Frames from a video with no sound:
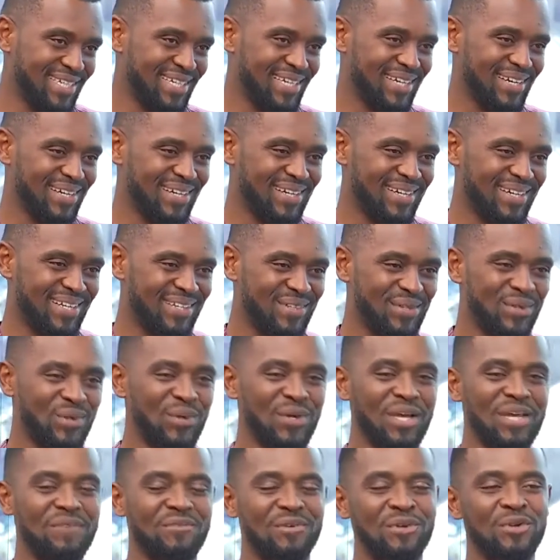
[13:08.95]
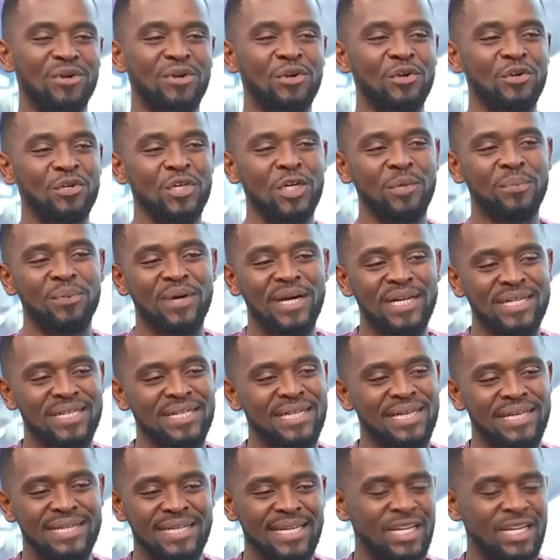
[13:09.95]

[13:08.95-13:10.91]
You know, if you don't know your partner,